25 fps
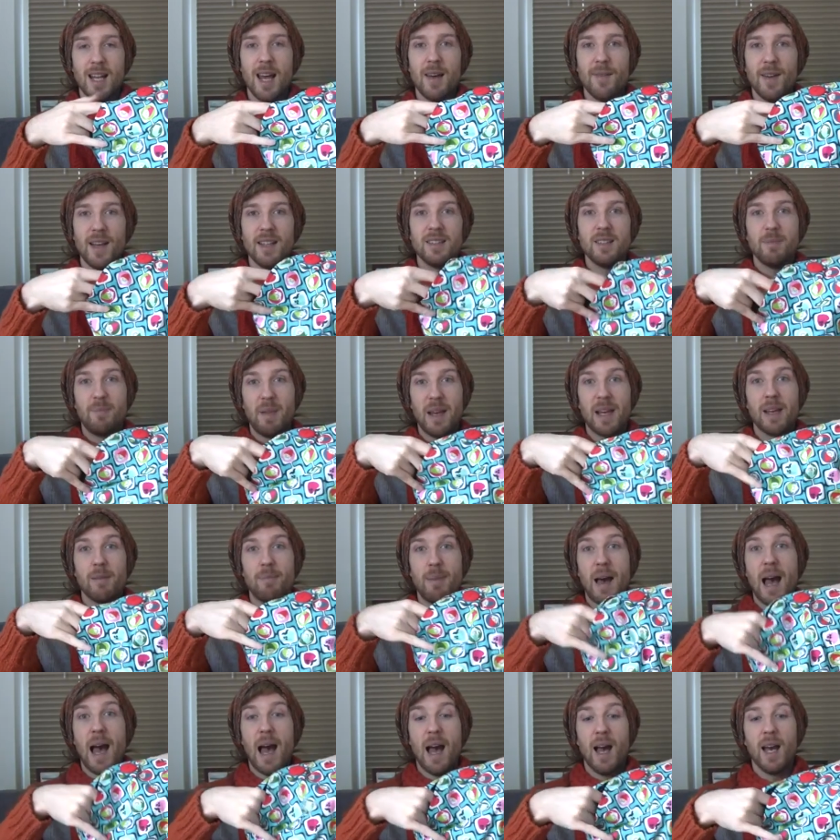have it as a bigger
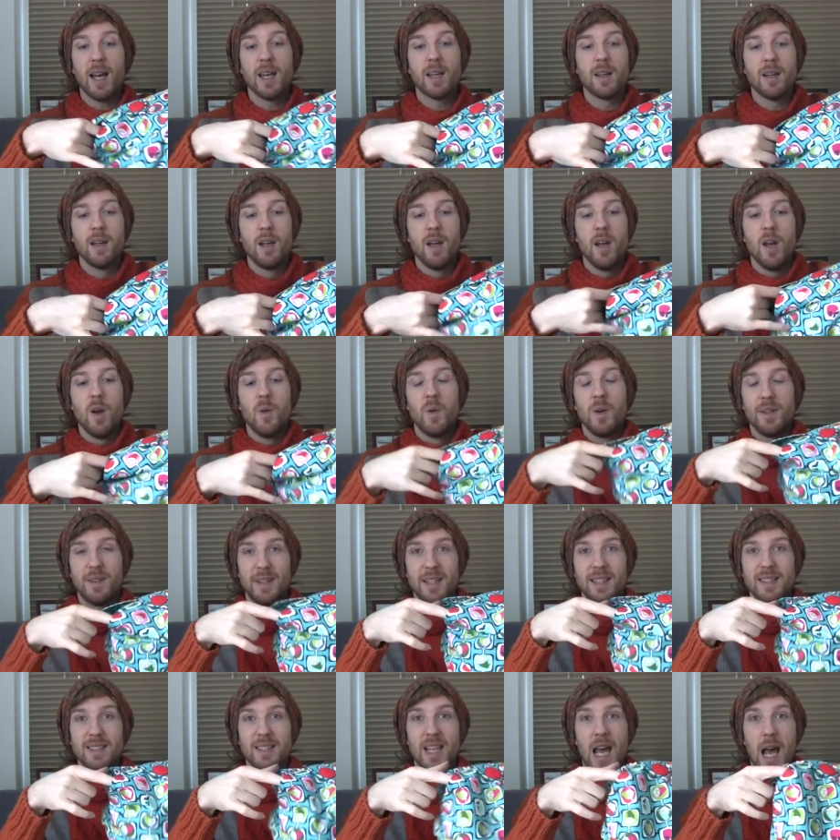bag with
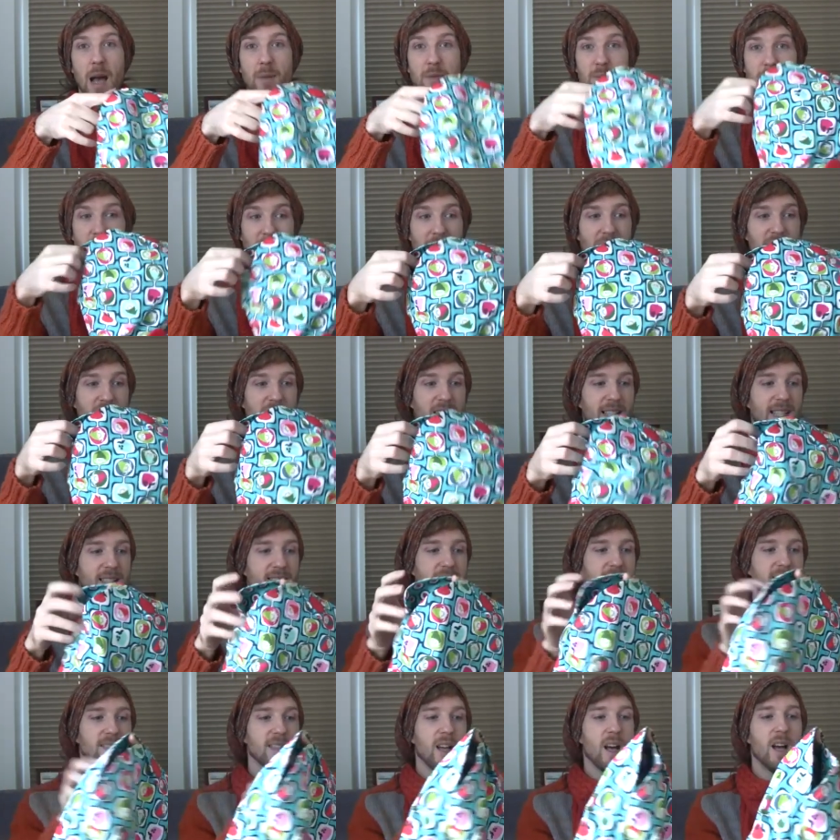these gaps, but actually it's
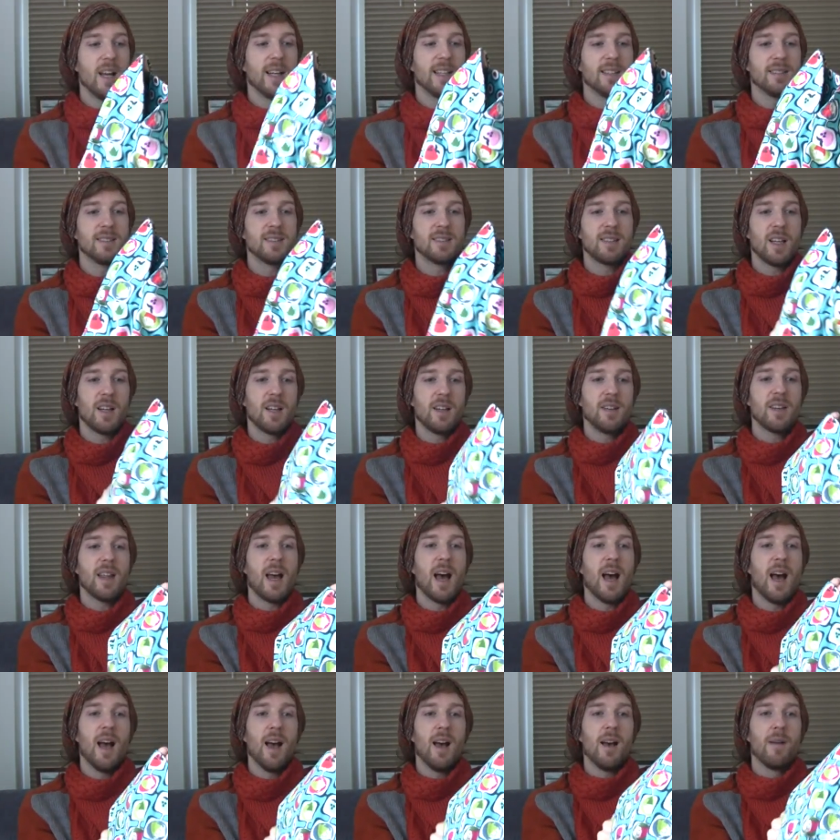designed so
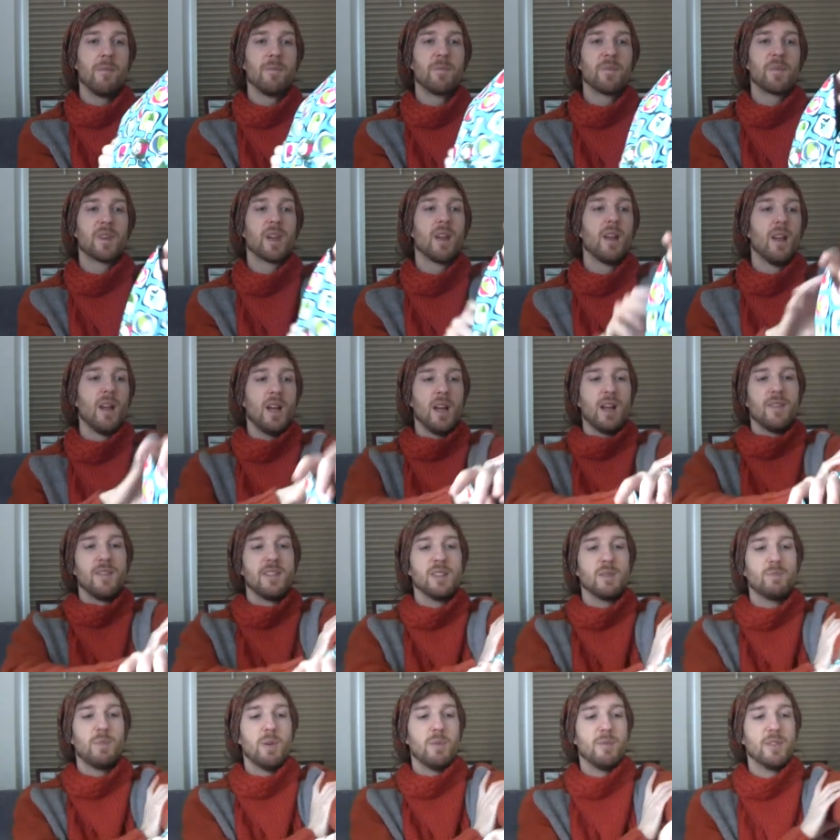that, if I
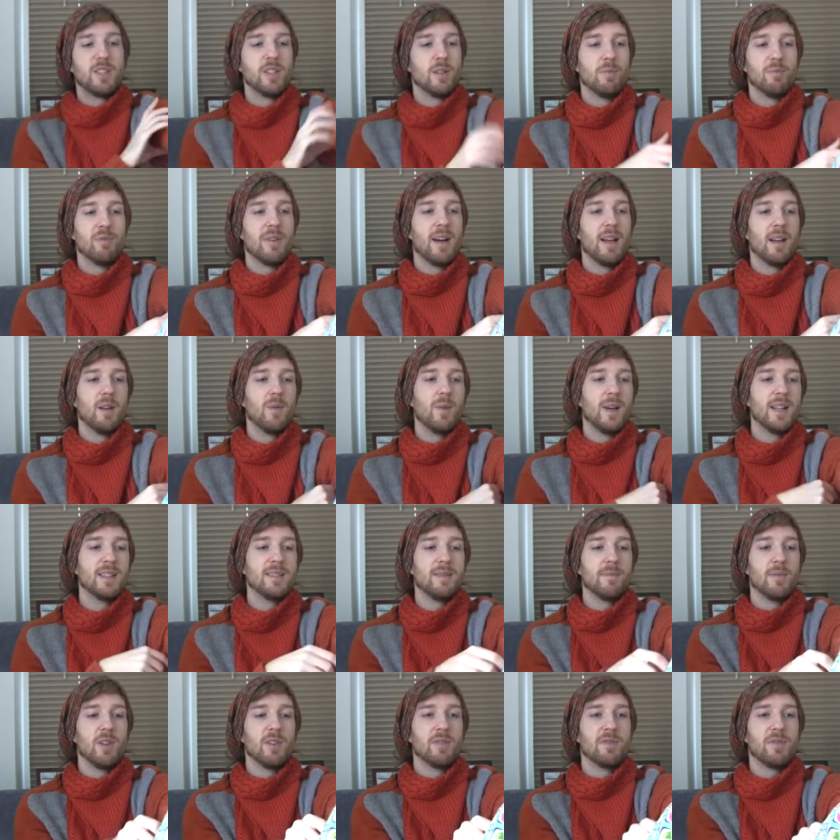just pull my jumper out of the way
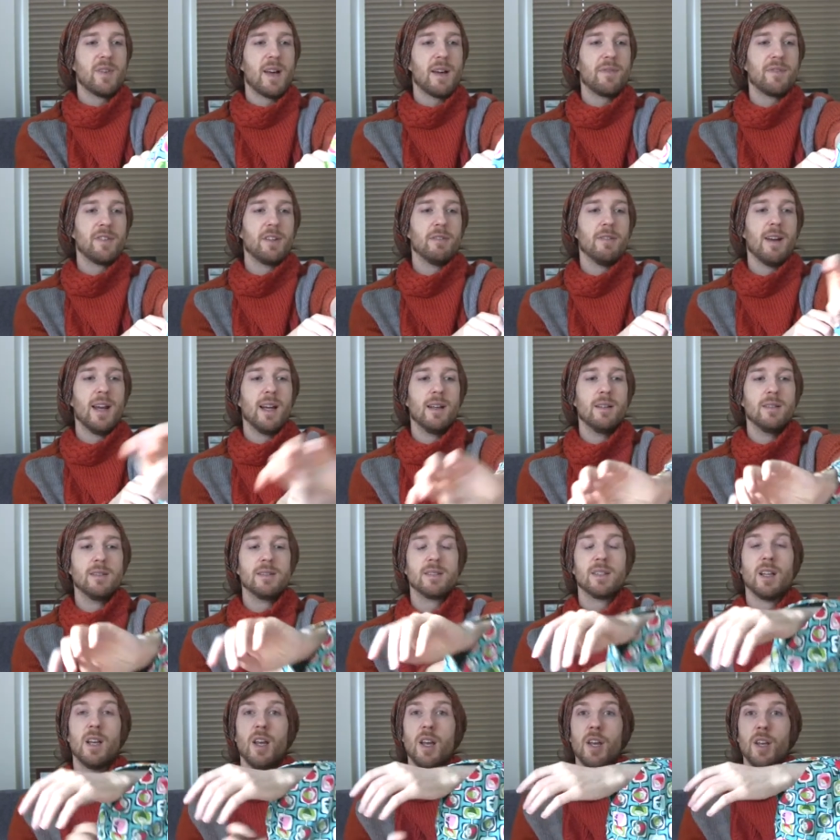so I'm not faffing
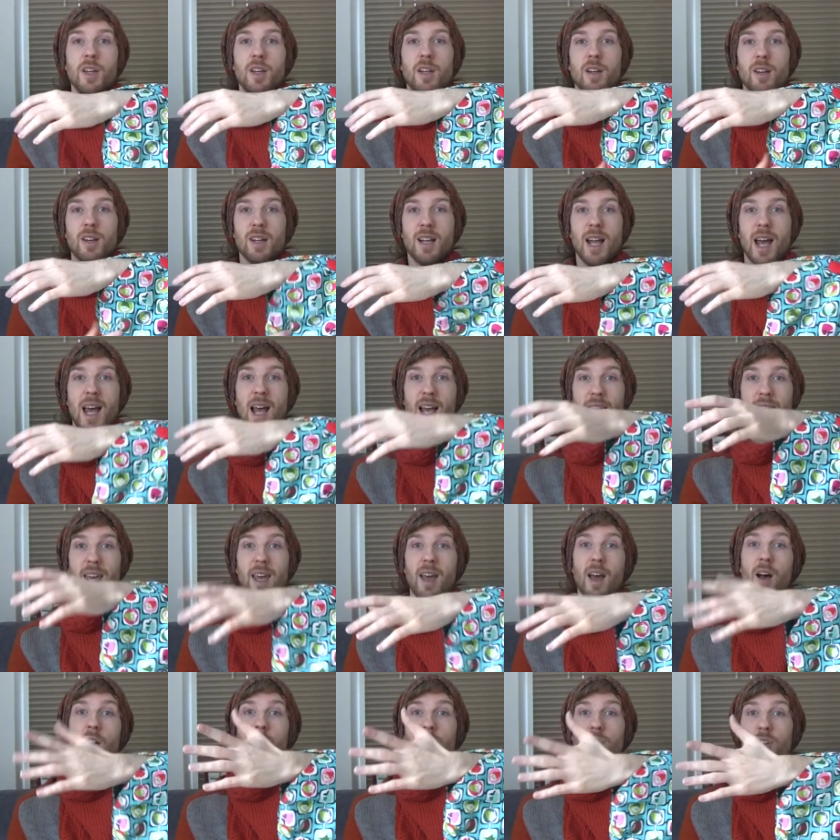around, you can hang
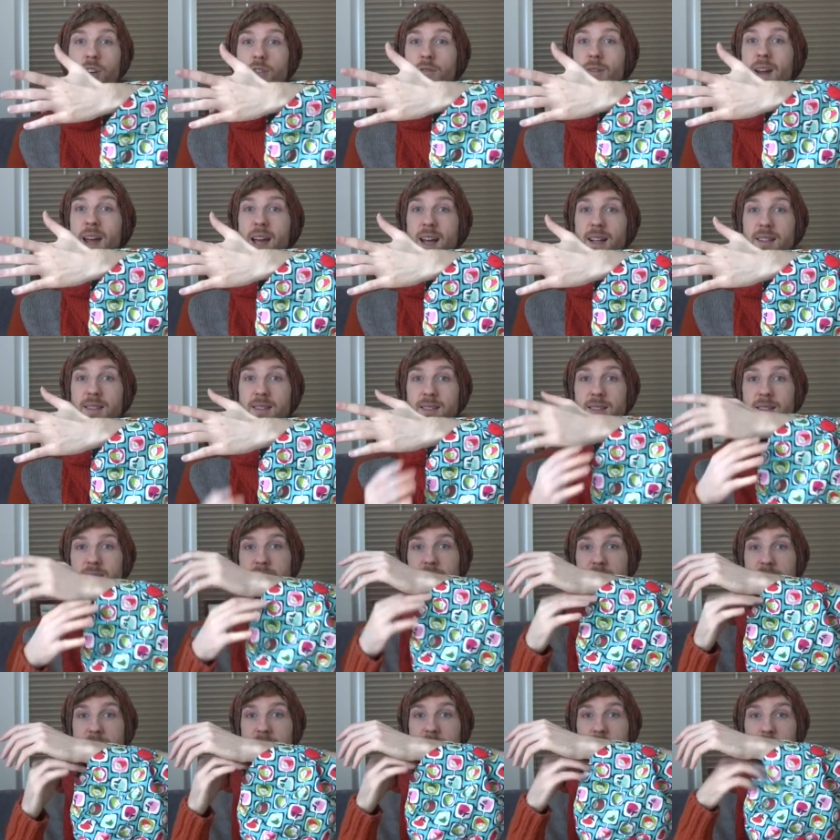it on your
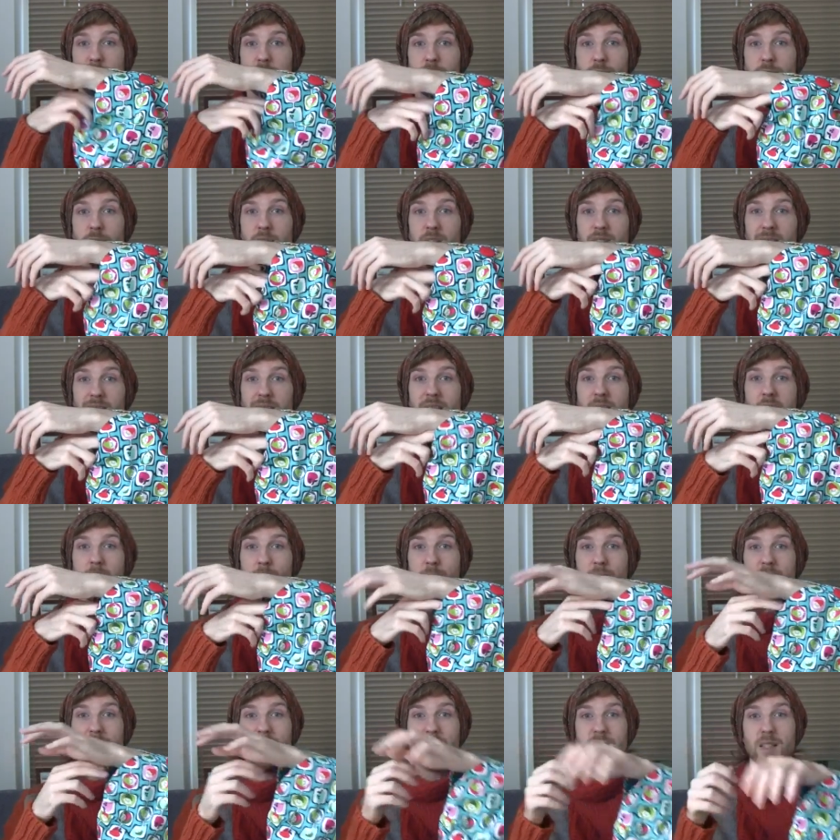wrist. So there's
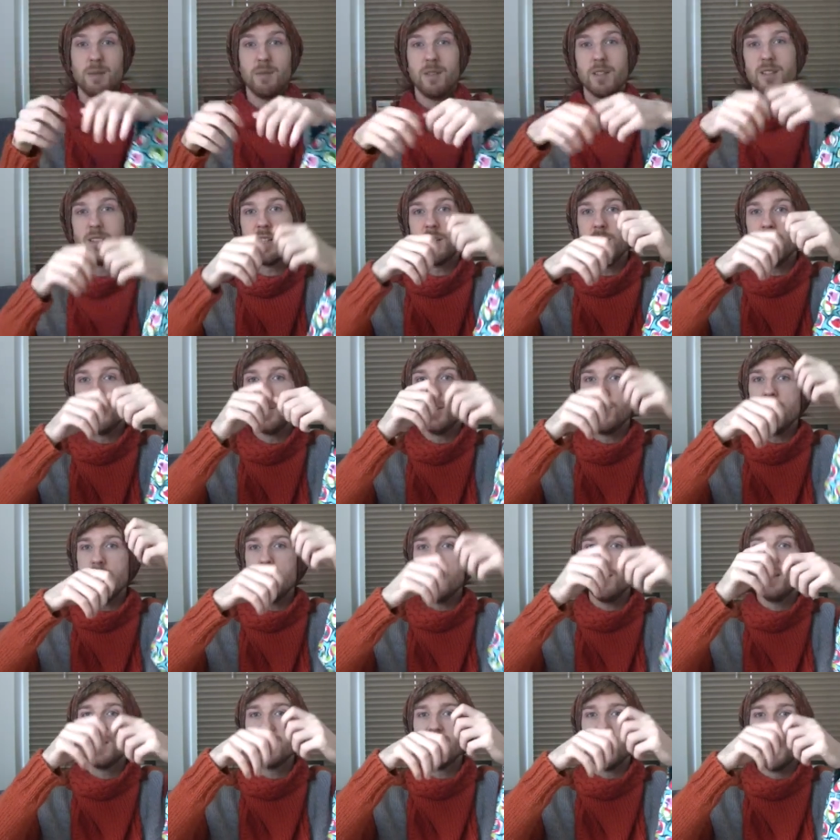gap here, so you can use